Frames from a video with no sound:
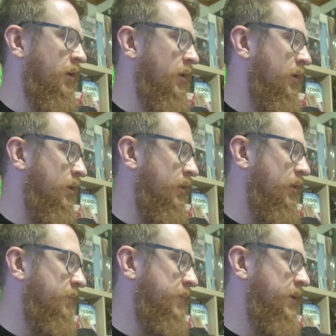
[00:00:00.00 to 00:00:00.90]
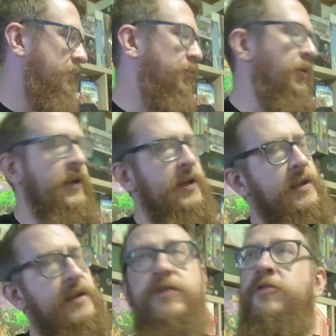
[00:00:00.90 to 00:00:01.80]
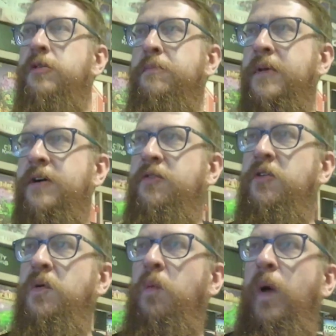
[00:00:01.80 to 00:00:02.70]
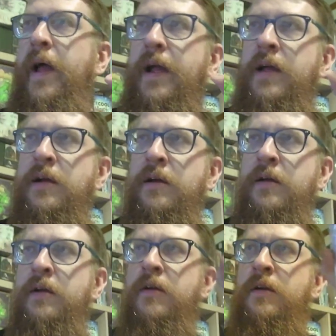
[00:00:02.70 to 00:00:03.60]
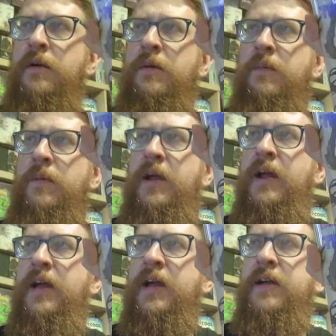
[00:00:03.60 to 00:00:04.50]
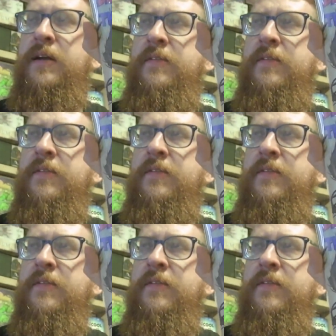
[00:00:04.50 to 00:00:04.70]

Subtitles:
a little bit, breaking into the Marvel way. We have a